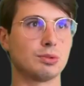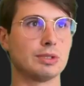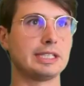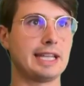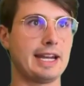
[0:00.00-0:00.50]

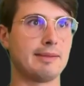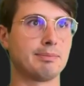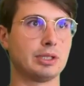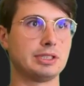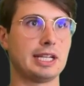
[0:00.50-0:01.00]
read that
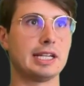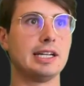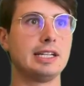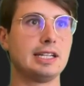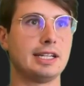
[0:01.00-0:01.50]
input
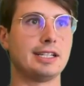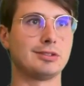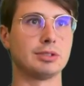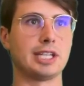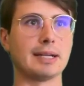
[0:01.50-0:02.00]
data
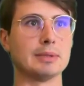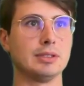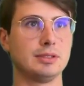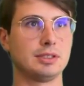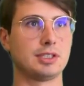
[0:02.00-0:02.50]
into a
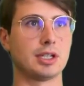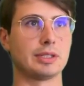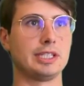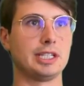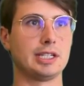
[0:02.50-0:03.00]
table. So
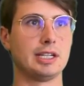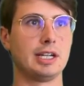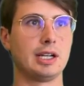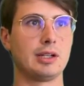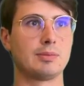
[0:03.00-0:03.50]
here,
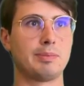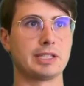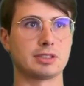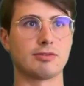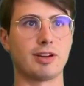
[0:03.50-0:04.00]

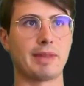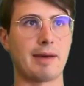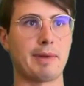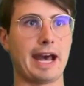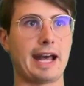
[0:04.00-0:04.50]
basically from
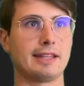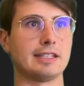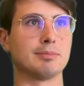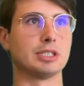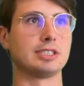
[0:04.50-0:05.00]
that path, the
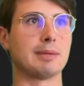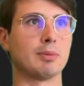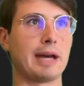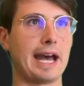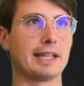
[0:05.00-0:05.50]
input table
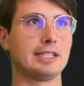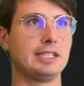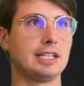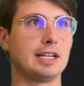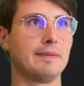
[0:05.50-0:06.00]
path
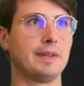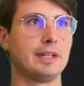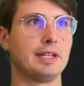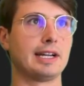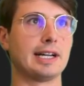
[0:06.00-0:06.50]
here,
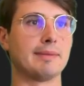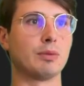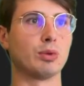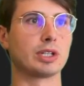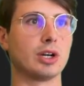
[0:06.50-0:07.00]
um,
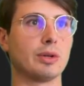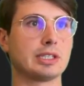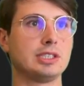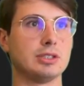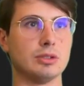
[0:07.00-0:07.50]
we're
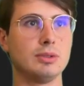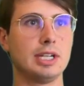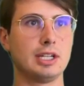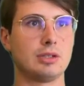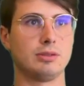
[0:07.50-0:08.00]
going to
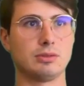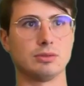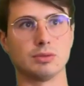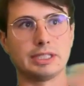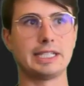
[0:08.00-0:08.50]

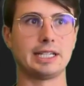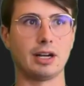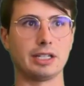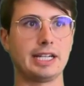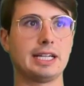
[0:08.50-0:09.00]
read in
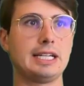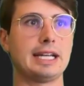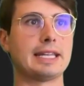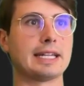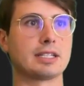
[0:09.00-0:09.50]
our data
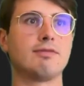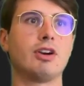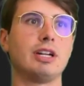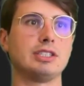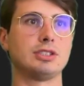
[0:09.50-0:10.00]
and then
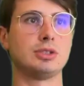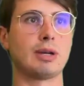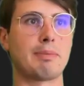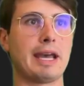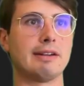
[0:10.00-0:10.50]
convert it to
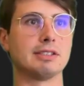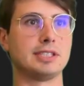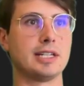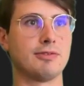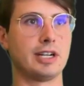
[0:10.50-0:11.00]
a pandas
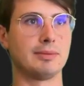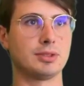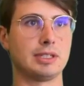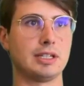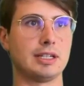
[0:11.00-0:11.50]
data frame.
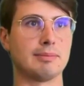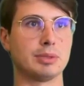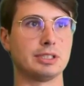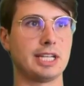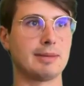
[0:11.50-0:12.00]
So here
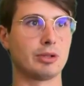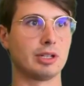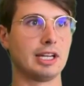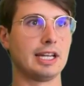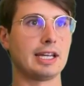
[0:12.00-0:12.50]
input
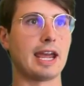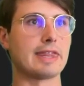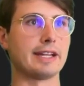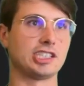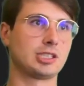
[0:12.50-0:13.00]
table and
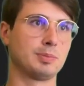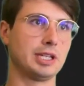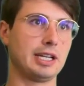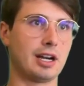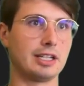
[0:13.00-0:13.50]
then
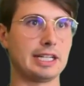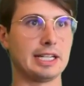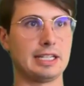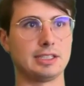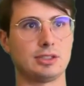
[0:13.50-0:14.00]
split our
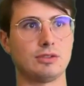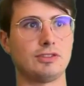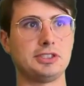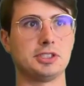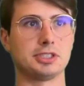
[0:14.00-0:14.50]
data into
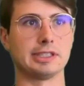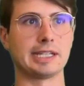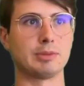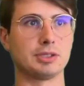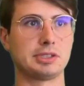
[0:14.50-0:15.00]
features and
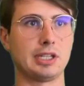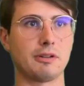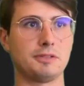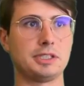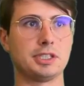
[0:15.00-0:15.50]
labels. So
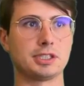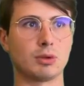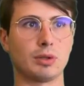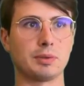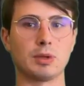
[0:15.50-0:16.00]
features are
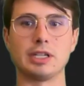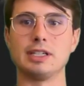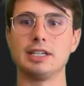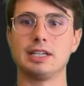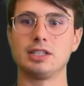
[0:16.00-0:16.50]
what we want
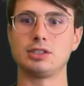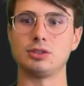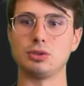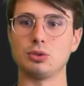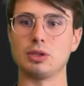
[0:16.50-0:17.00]

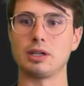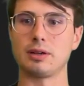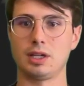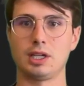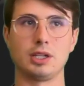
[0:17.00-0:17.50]
to
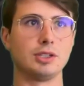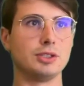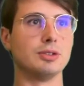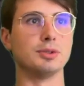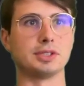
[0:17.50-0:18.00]

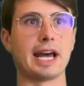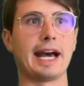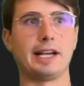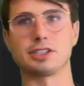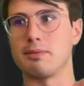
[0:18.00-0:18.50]
use
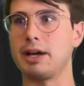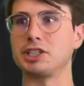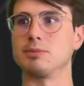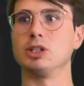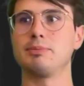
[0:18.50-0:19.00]
as our
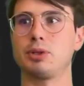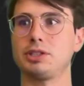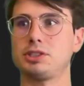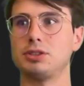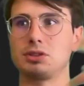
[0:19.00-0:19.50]
measurable
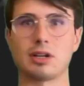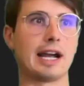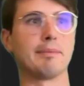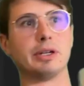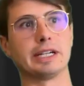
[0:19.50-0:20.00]
inputs to
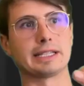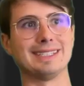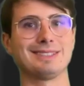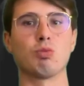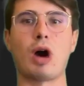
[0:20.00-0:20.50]
try and predict
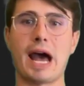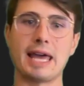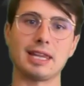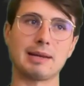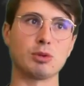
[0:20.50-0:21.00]
this
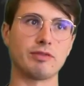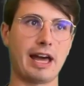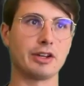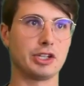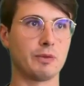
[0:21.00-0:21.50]
y label
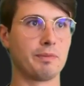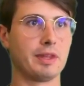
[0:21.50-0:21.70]
value.